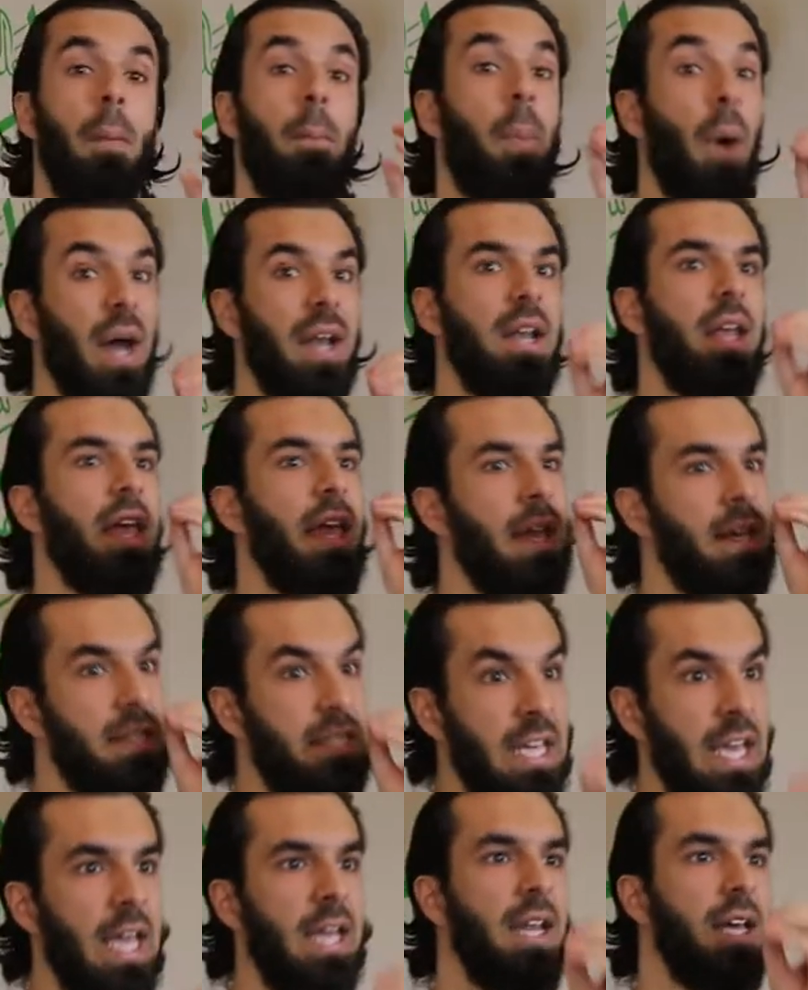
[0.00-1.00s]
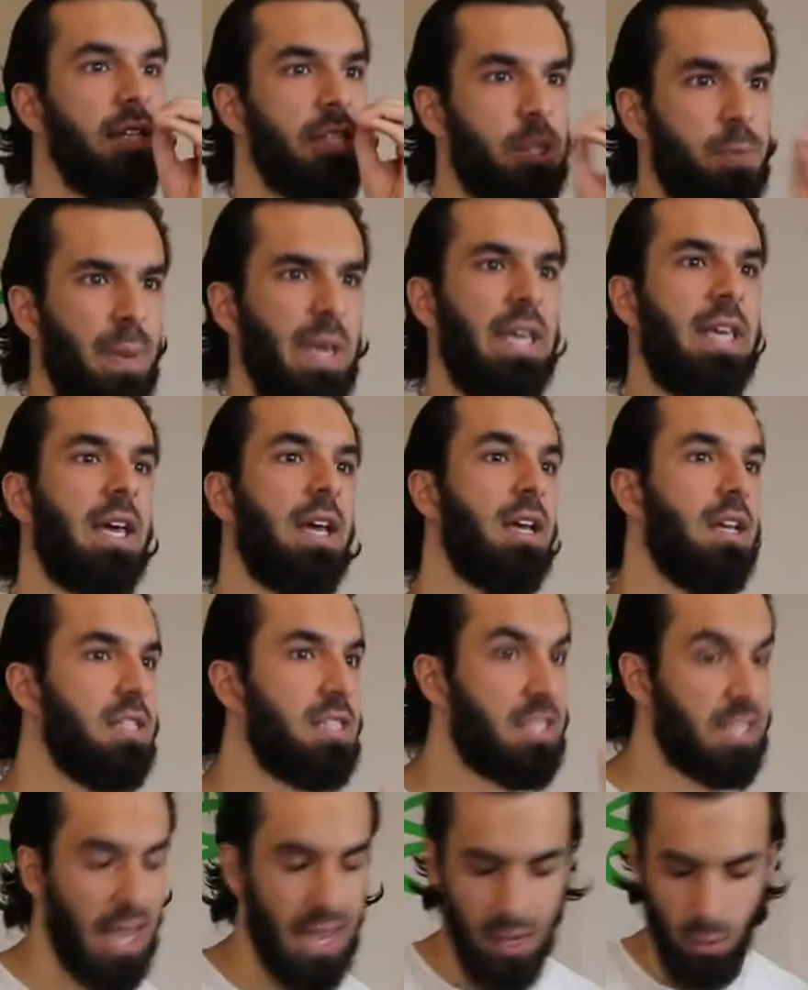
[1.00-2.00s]
but indeed speaking,
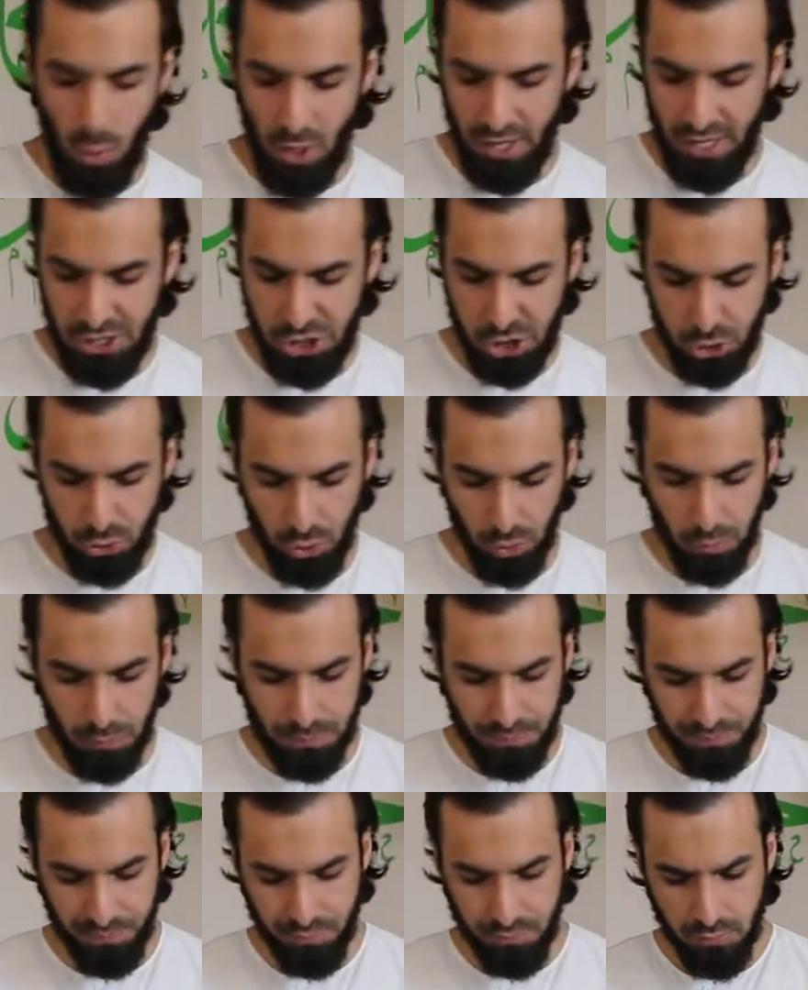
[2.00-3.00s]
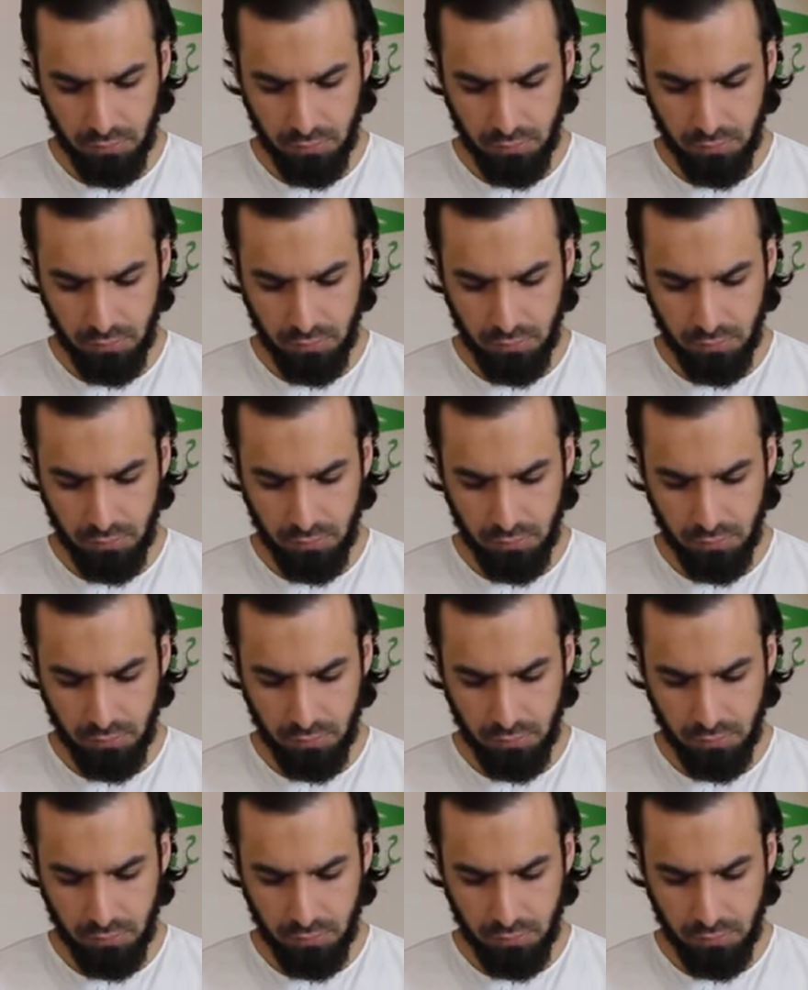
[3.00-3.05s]
saying what is true.